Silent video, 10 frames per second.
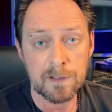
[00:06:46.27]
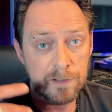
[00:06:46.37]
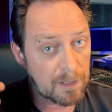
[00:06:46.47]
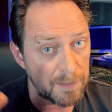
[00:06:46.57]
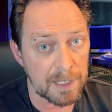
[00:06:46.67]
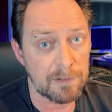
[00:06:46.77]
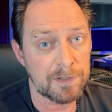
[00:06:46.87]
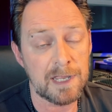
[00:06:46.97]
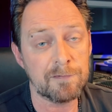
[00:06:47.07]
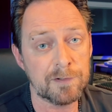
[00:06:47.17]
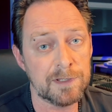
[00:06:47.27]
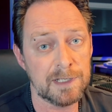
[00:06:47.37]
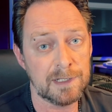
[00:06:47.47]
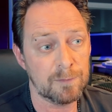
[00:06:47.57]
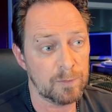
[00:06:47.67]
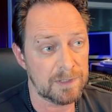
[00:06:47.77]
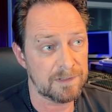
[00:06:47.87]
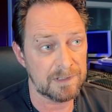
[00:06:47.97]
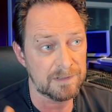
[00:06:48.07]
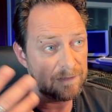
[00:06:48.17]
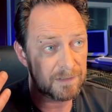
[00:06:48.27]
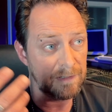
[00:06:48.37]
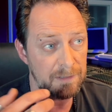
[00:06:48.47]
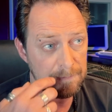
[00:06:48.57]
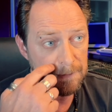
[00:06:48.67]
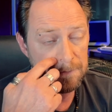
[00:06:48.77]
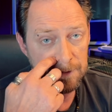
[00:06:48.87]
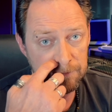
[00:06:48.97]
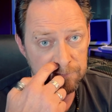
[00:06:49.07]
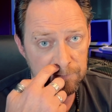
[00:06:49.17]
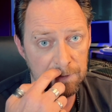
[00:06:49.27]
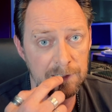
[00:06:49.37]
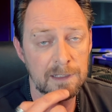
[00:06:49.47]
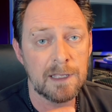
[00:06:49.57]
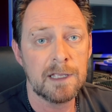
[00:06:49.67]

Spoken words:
cut out everything which is not necessary.